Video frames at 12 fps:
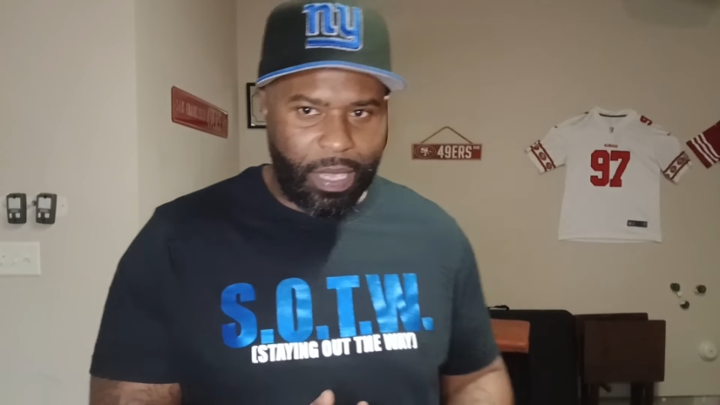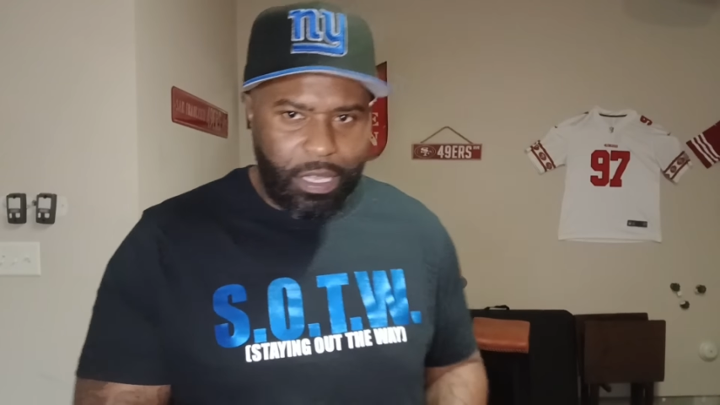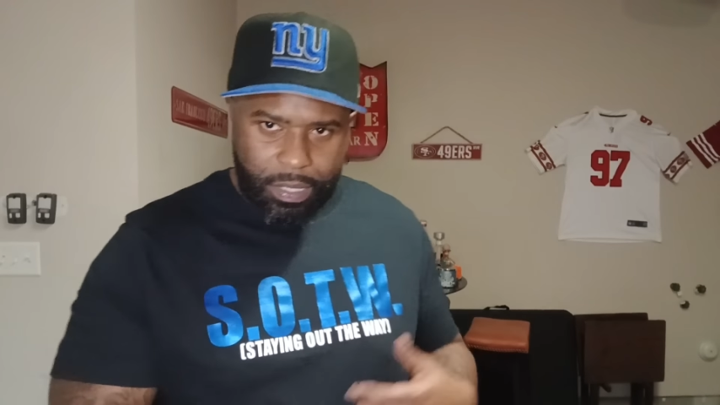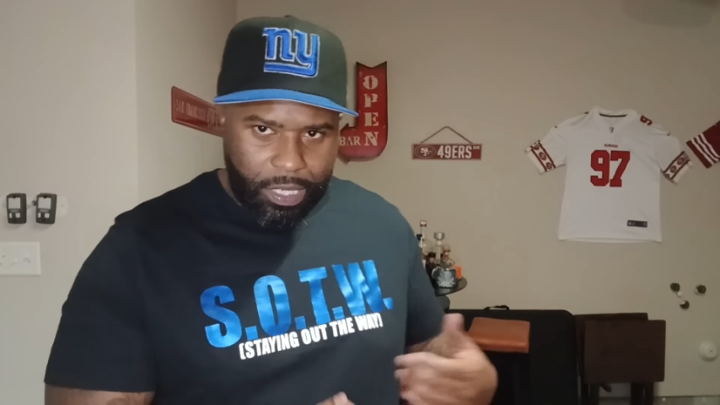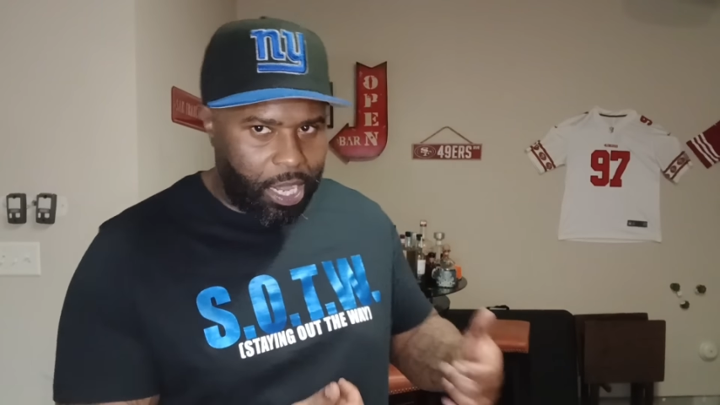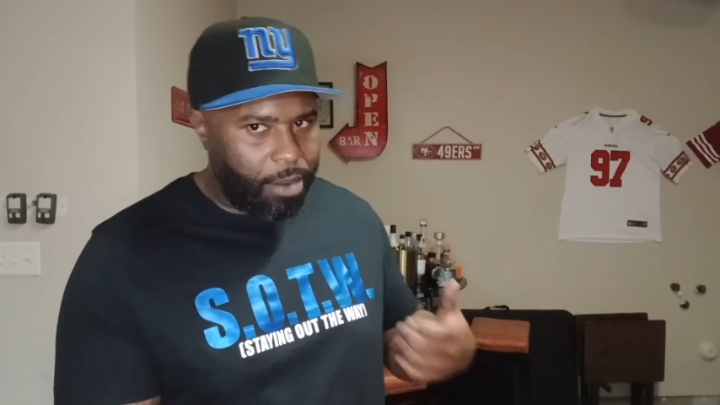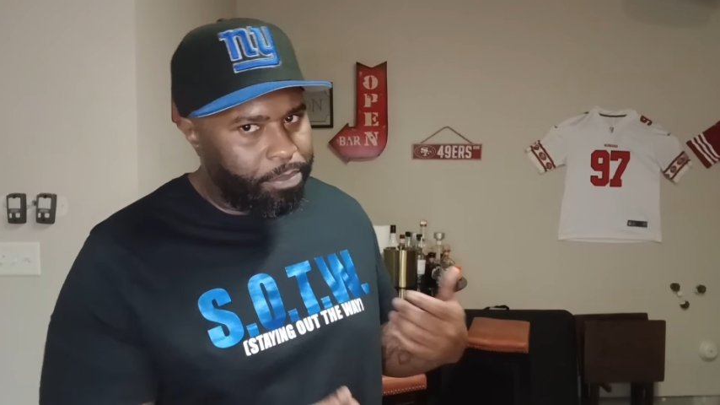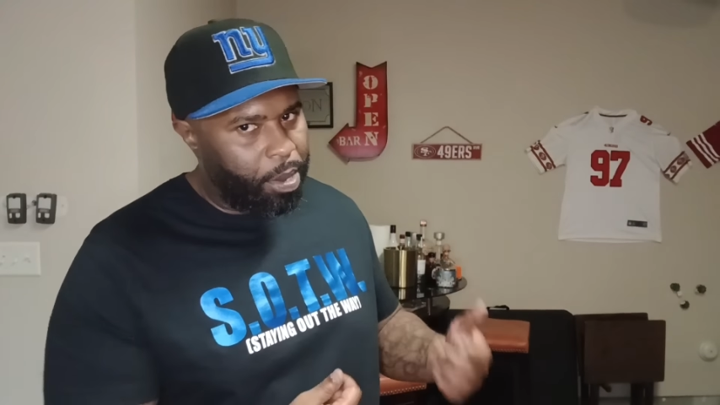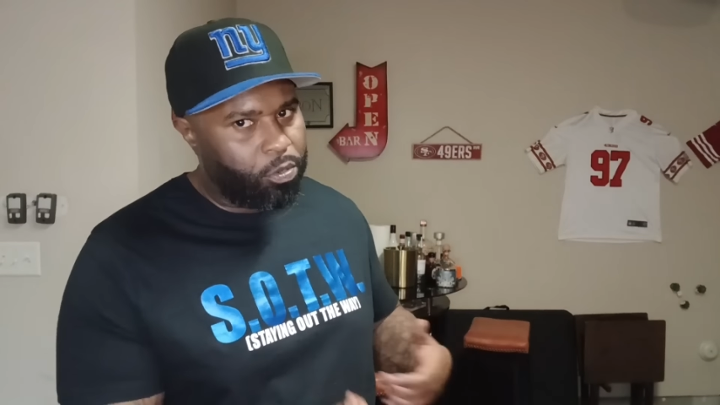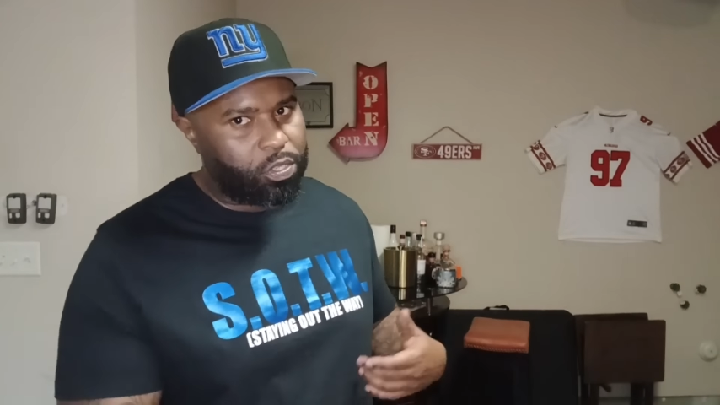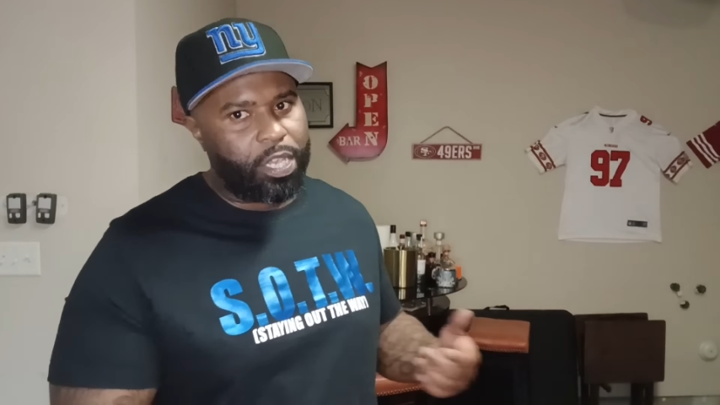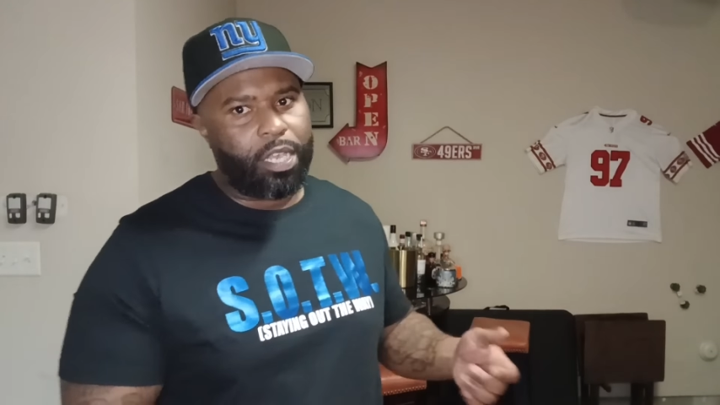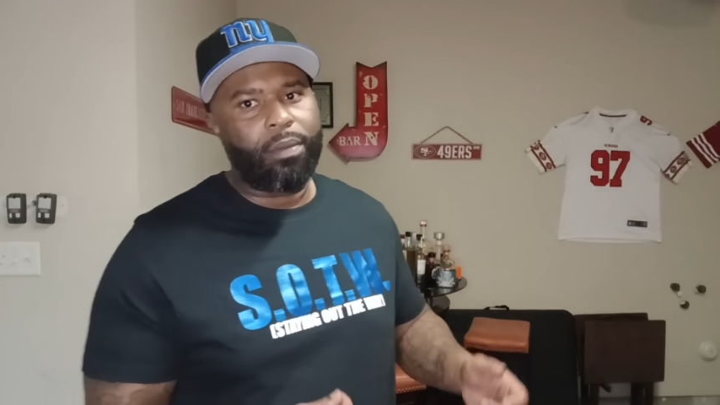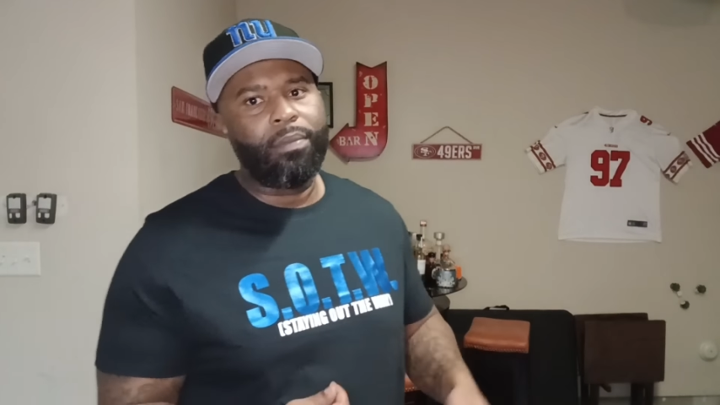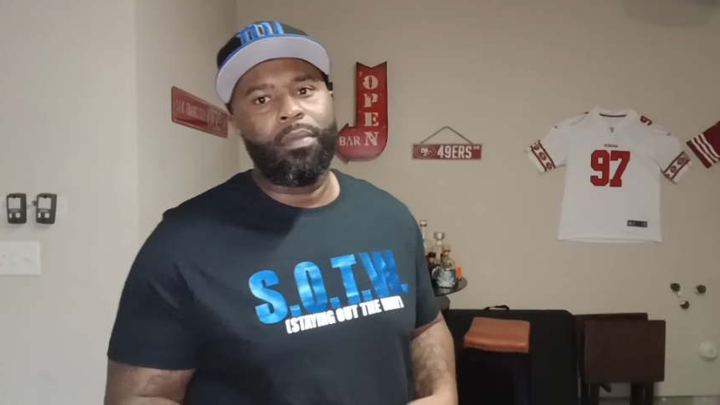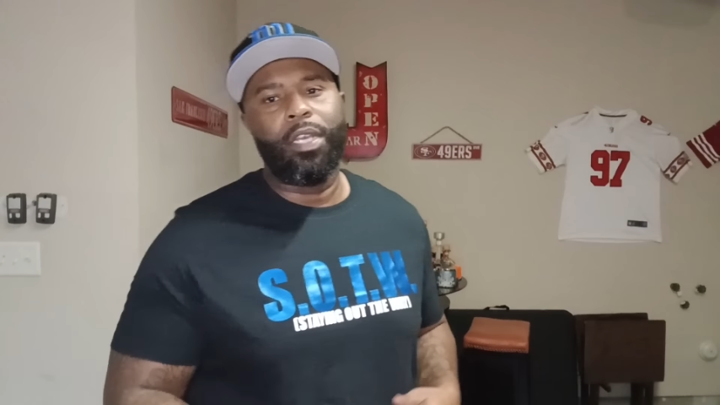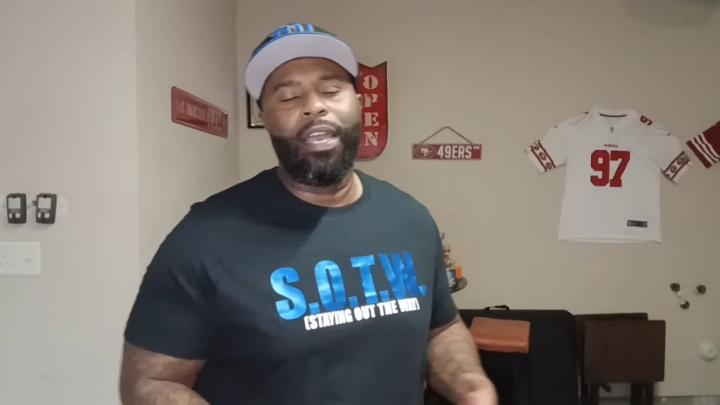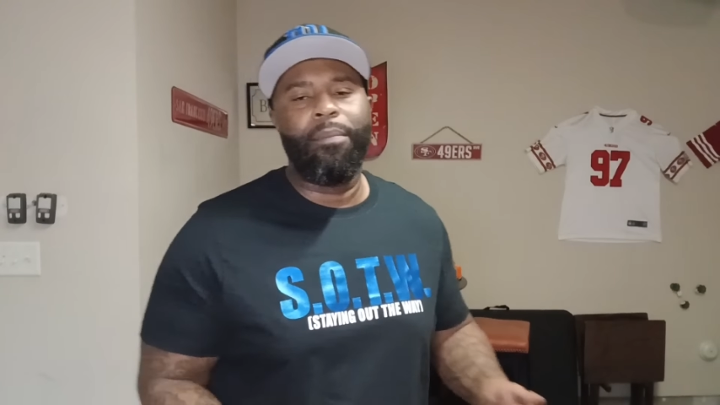He used to cut Bubbles' hair,
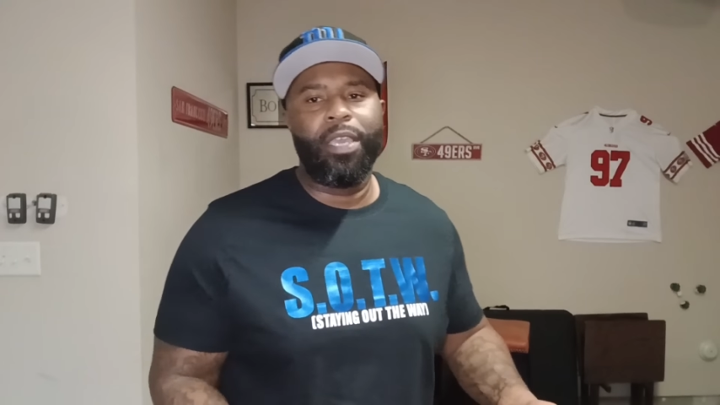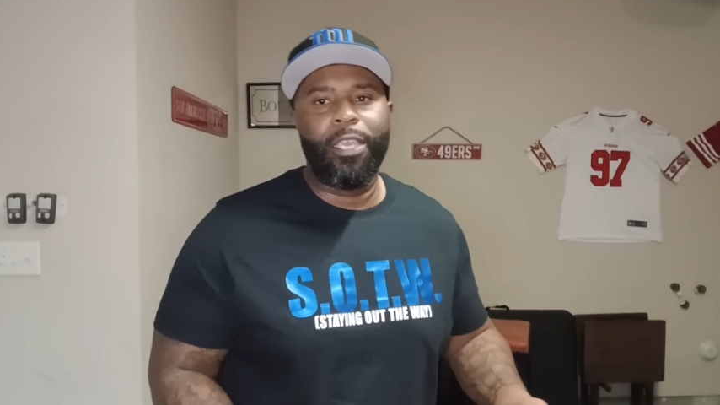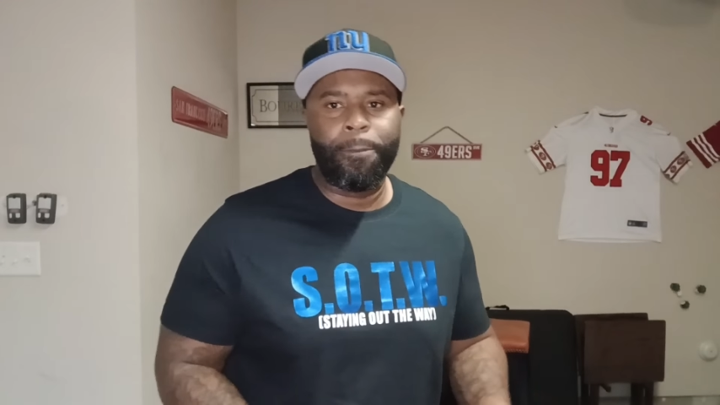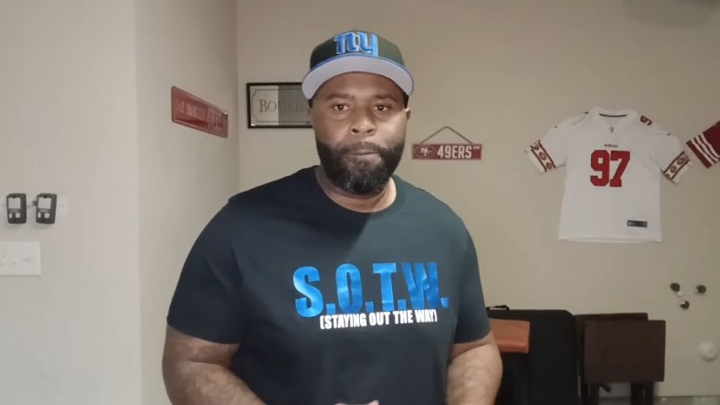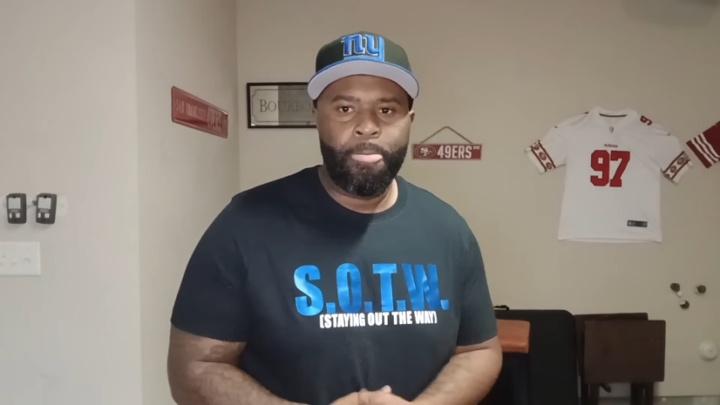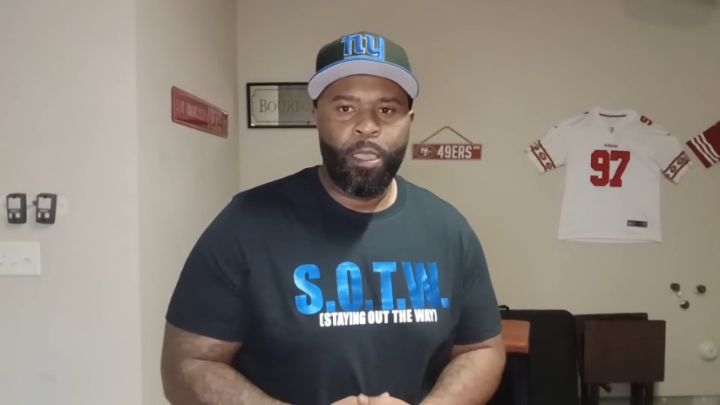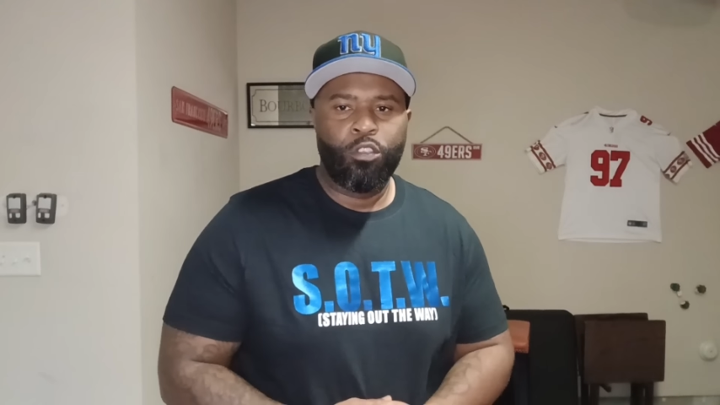you know what I mean?